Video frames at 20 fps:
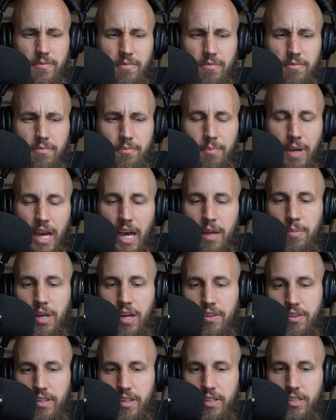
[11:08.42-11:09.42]

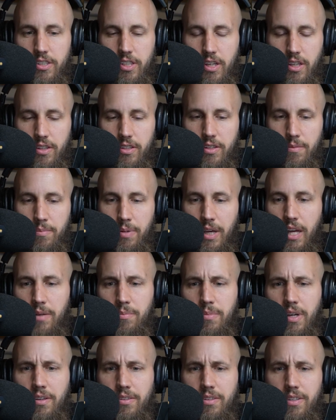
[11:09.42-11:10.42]
bad-mouthing each other,
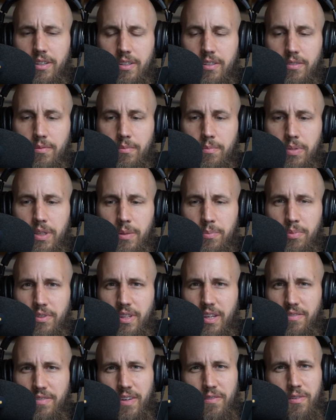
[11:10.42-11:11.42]
bad-mouthing people
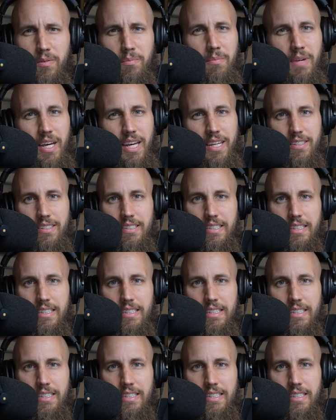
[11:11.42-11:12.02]
they've never met.